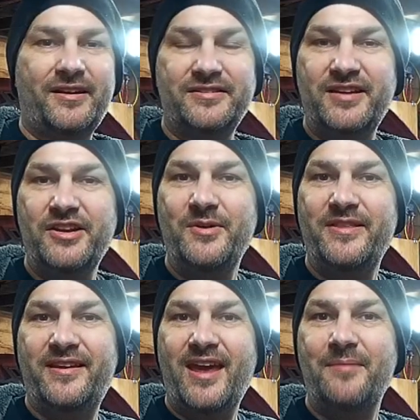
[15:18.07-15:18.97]
Continuing
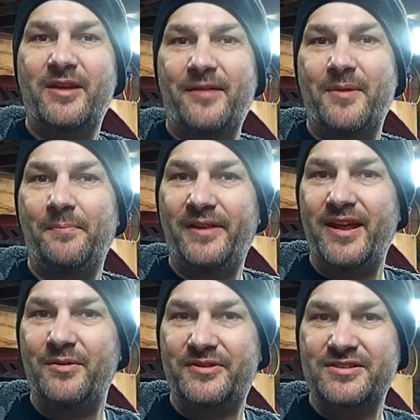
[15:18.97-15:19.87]
the game that I've been
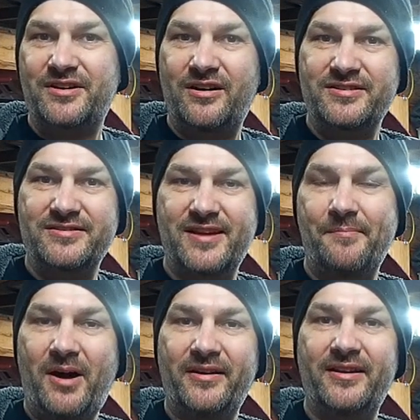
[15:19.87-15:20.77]
playing with this car since I
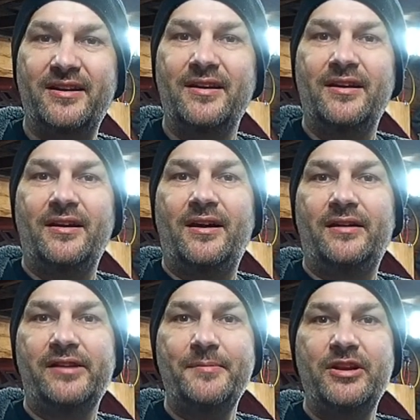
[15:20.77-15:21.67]
bought it,
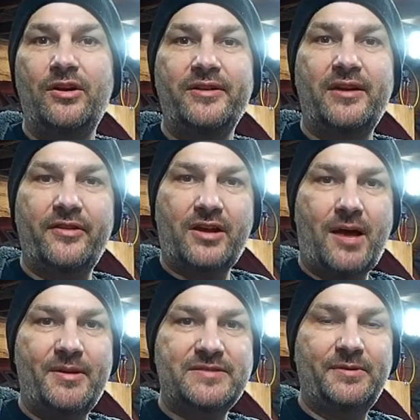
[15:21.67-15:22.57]
uh, let me know down in the
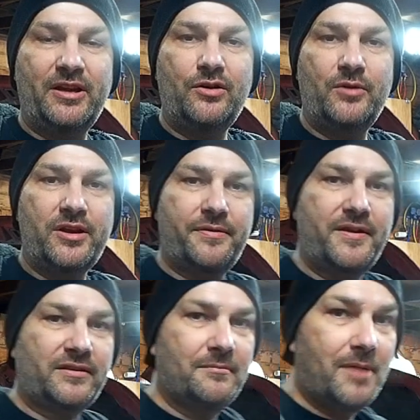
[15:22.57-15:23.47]
comments below what you
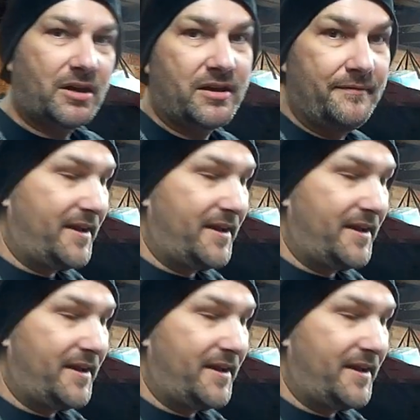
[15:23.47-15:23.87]
think the market